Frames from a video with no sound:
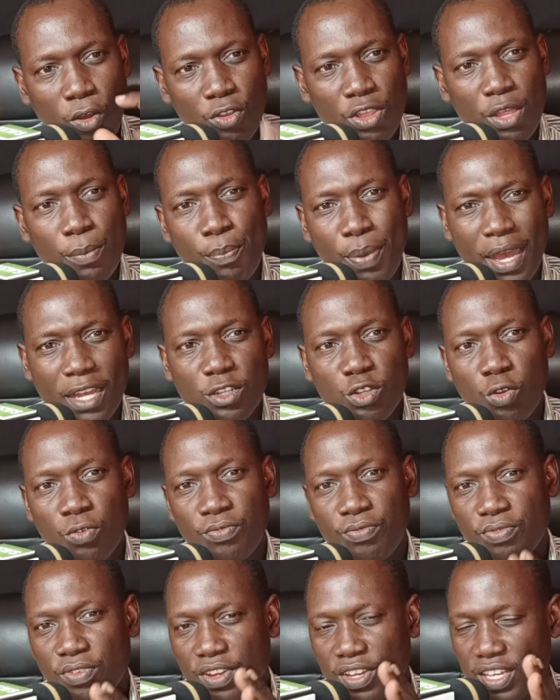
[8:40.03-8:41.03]
on the part
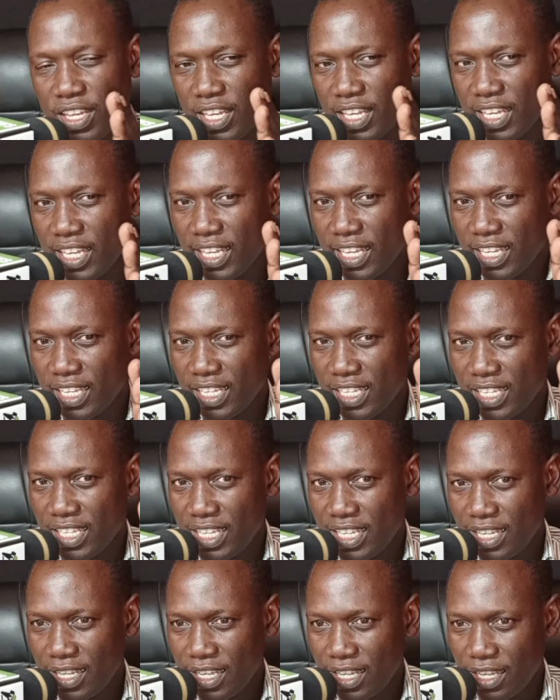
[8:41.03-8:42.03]
of
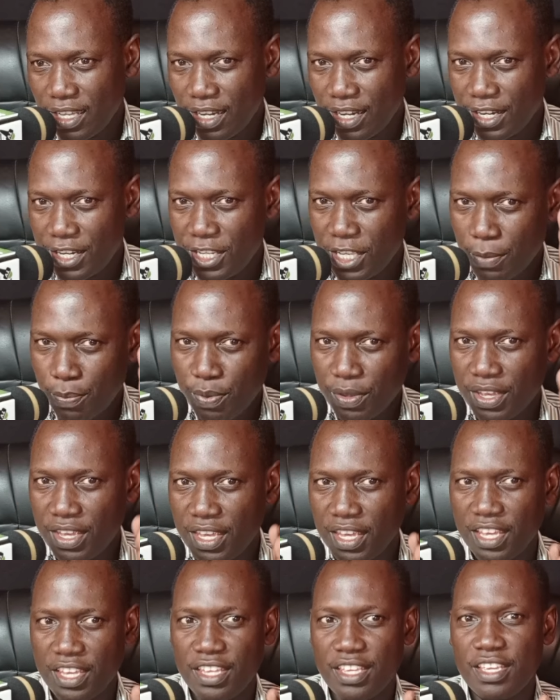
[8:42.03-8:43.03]

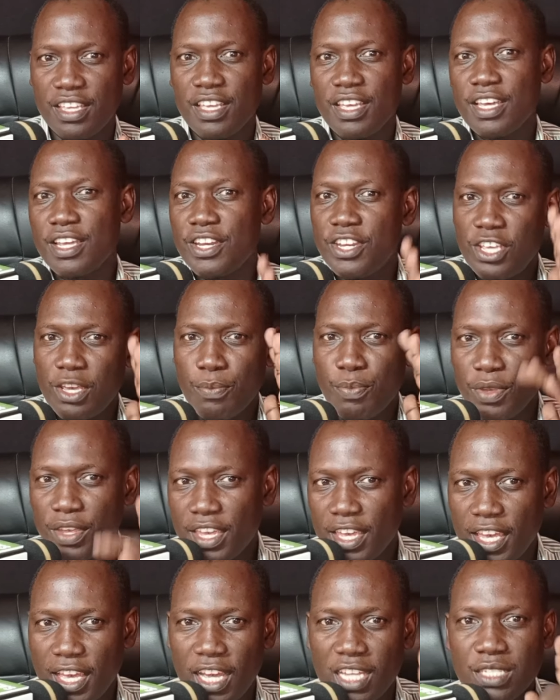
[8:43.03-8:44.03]

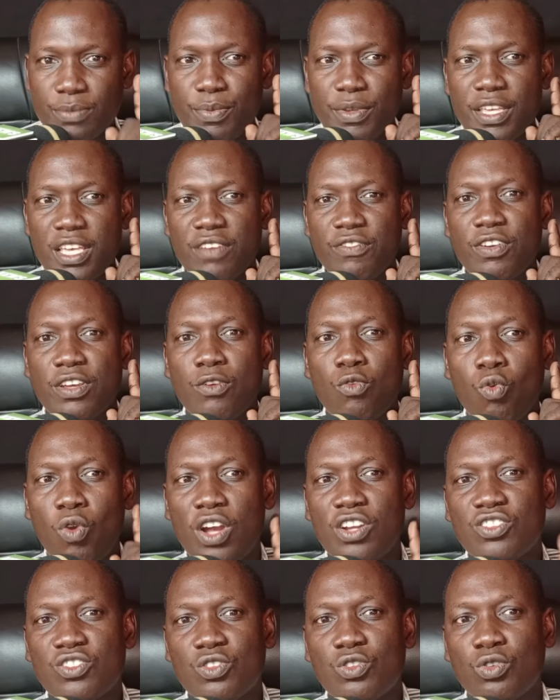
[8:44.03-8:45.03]
DAPK has been given
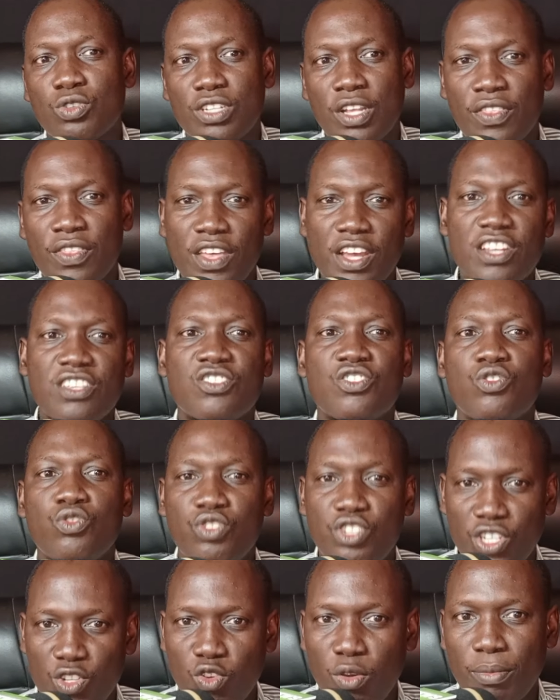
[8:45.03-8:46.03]
1 slot, and that is
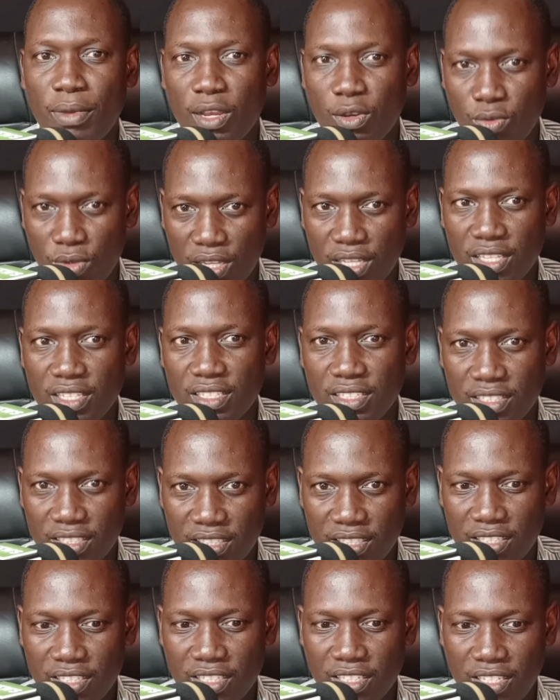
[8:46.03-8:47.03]
Eugene Wamalwa.
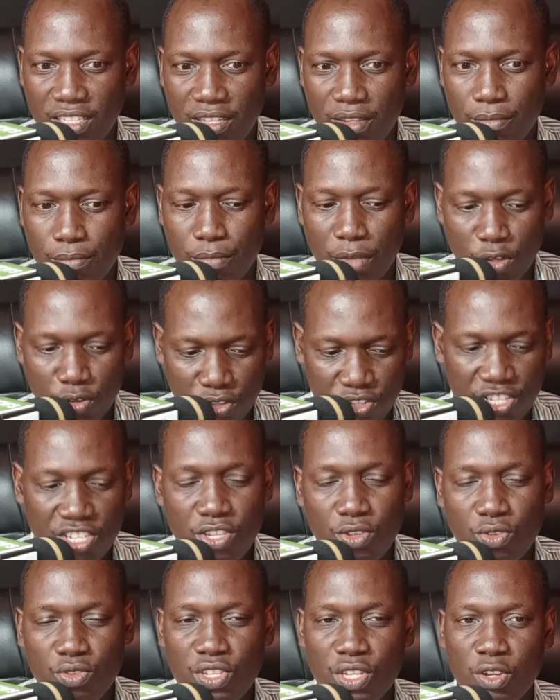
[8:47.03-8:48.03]
But you
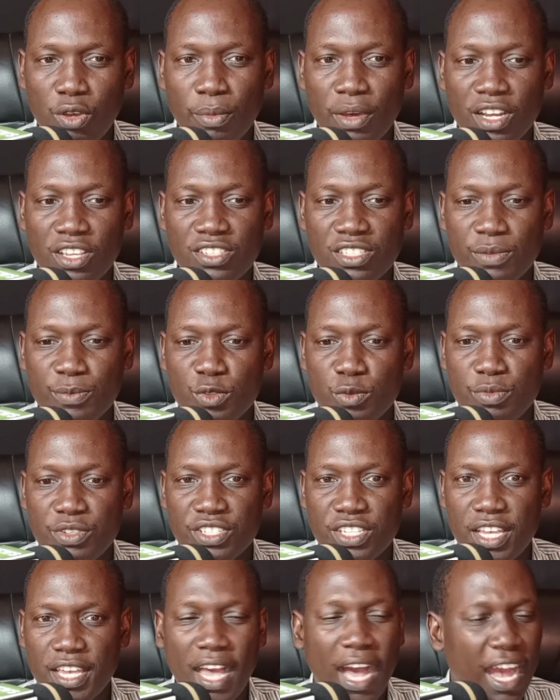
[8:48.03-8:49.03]
see, Eugene Wamalwa seems to be
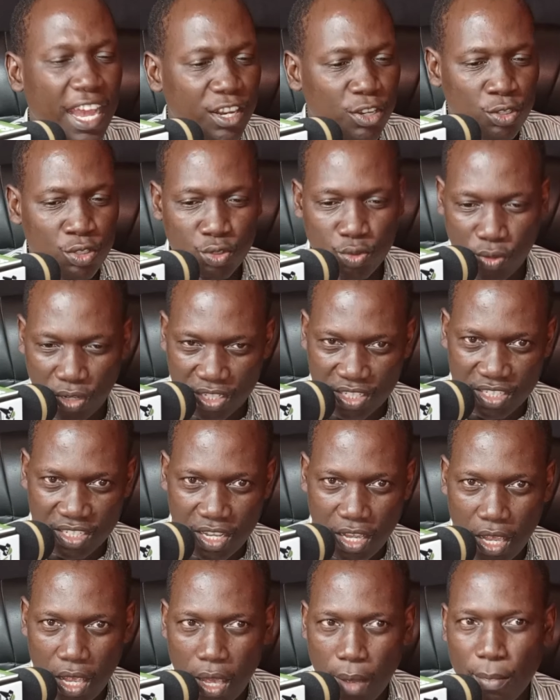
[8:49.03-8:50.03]
saying, I don't want.
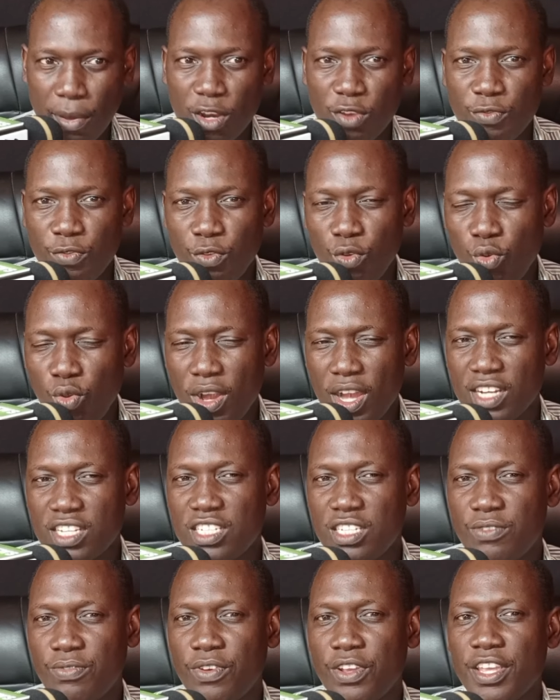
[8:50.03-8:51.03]
But if you look
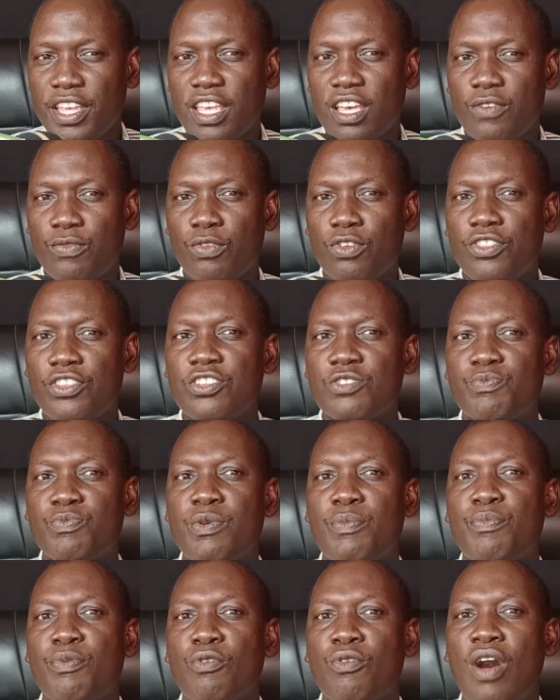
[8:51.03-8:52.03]
at it very carefully, these
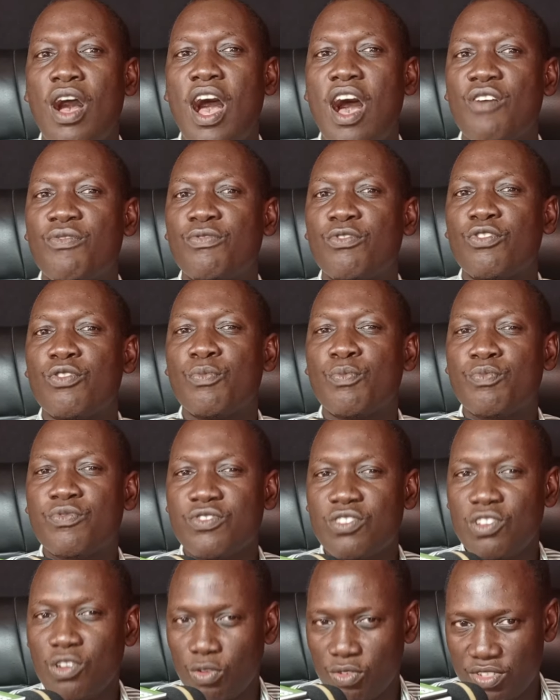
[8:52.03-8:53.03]
people are for the
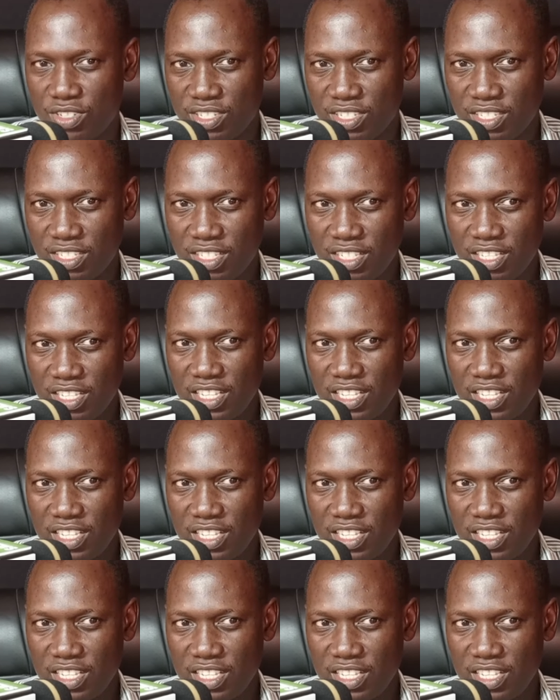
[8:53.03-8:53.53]
slots.